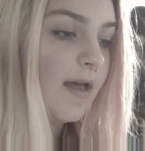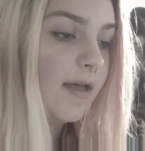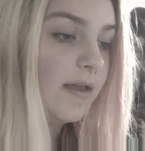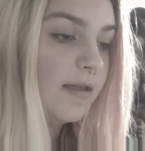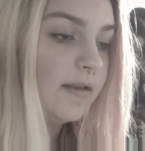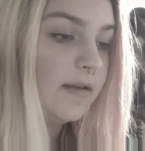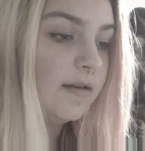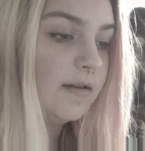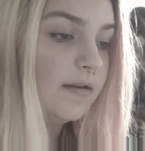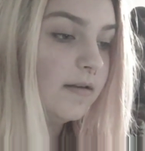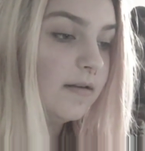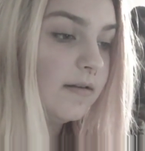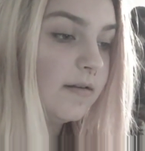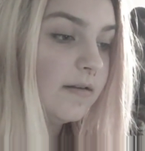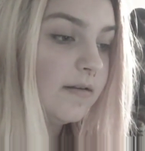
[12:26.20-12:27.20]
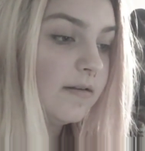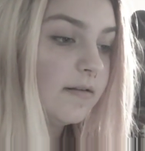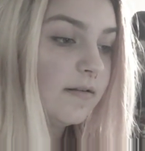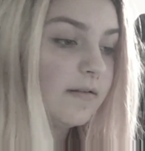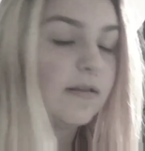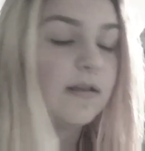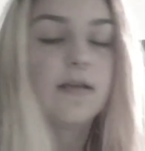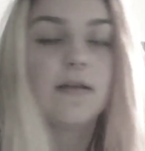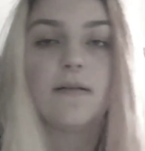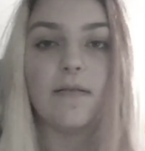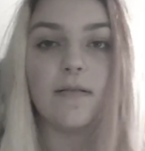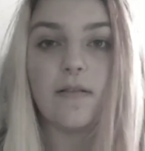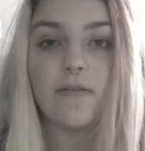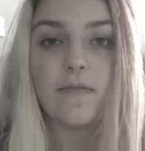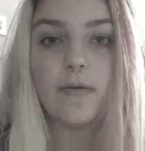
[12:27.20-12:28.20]
and
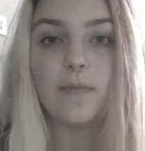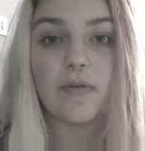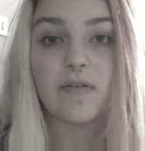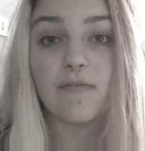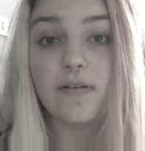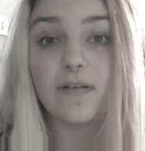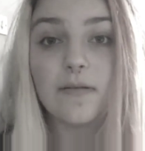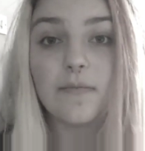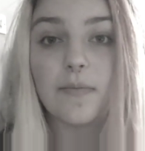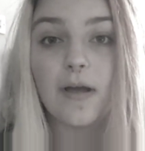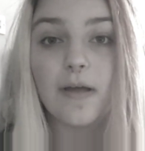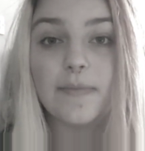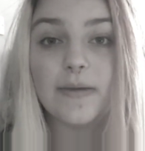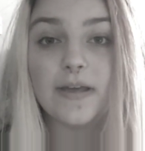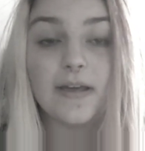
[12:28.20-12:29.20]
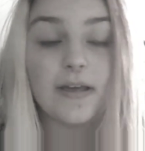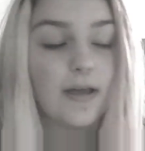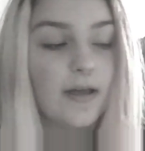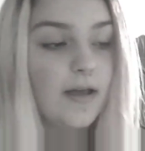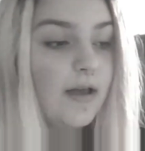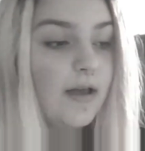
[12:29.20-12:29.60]
the film was written by me,